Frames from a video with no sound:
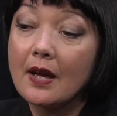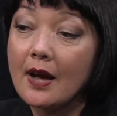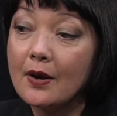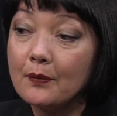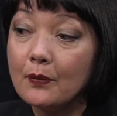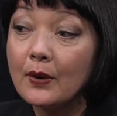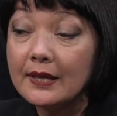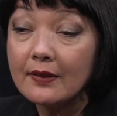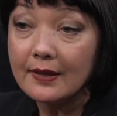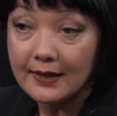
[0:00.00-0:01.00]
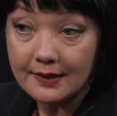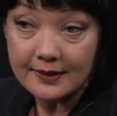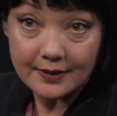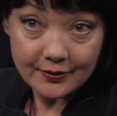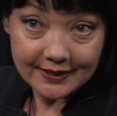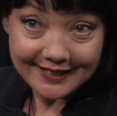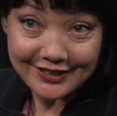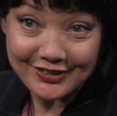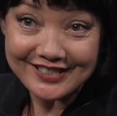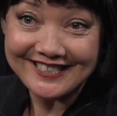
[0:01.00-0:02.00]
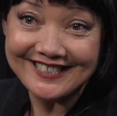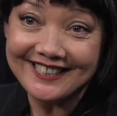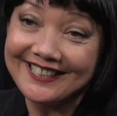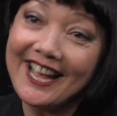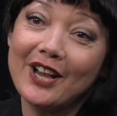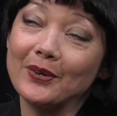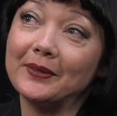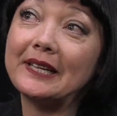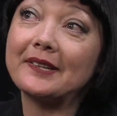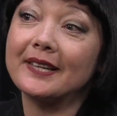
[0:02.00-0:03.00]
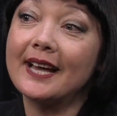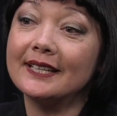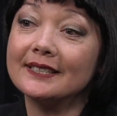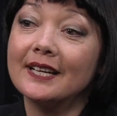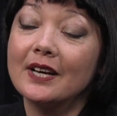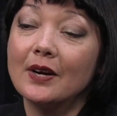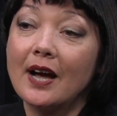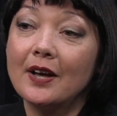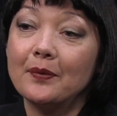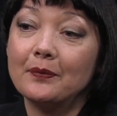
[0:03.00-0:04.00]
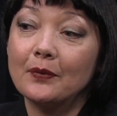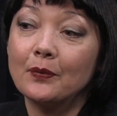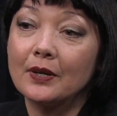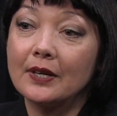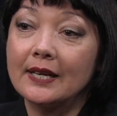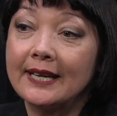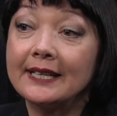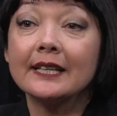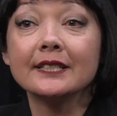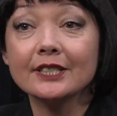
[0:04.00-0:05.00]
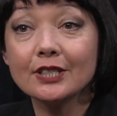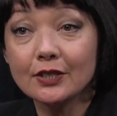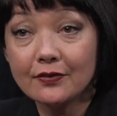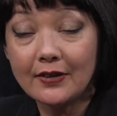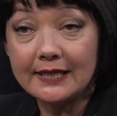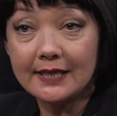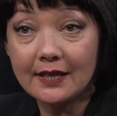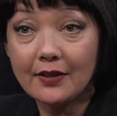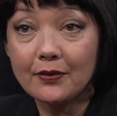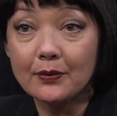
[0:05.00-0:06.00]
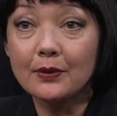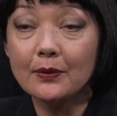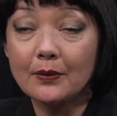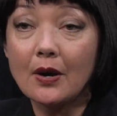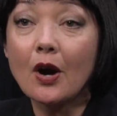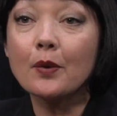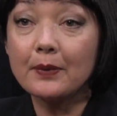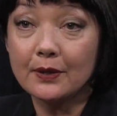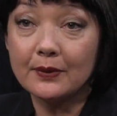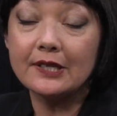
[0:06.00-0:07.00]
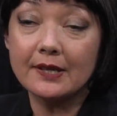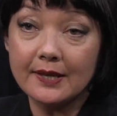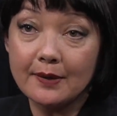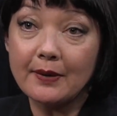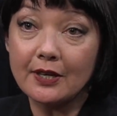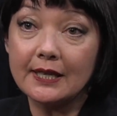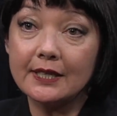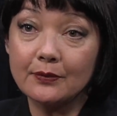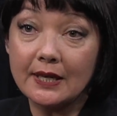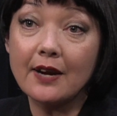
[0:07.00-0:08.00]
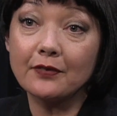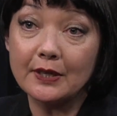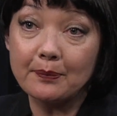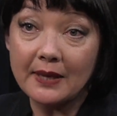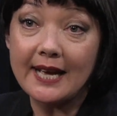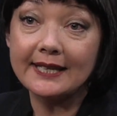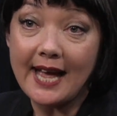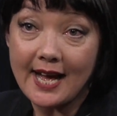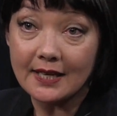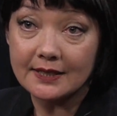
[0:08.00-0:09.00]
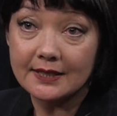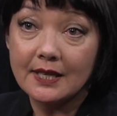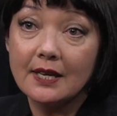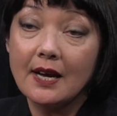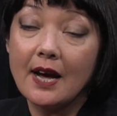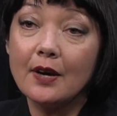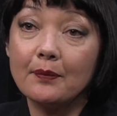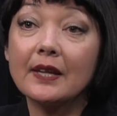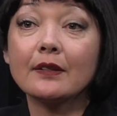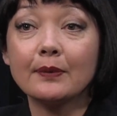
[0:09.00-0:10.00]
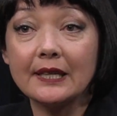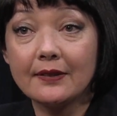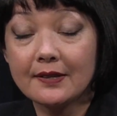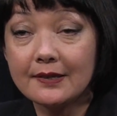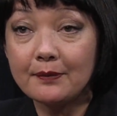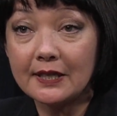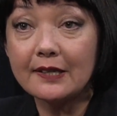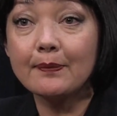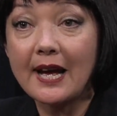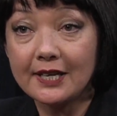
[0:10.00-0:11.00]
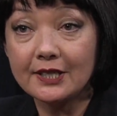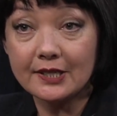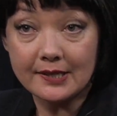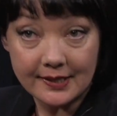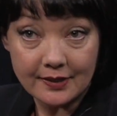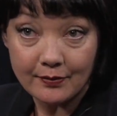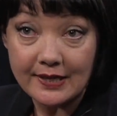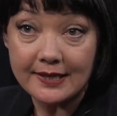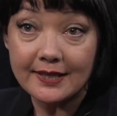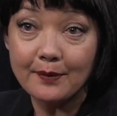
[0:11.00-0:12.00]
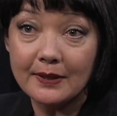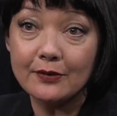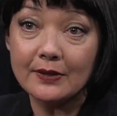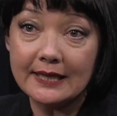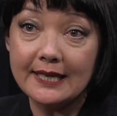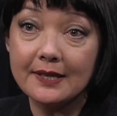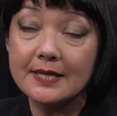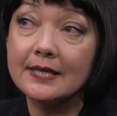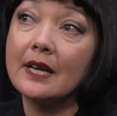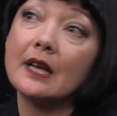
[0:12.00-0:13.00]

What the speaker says: One of the things that's really interesting now is that we're getting additional funding through ARPA, which is the American Recovery Plan Act. That's one of the stimulus packages that's recently been released.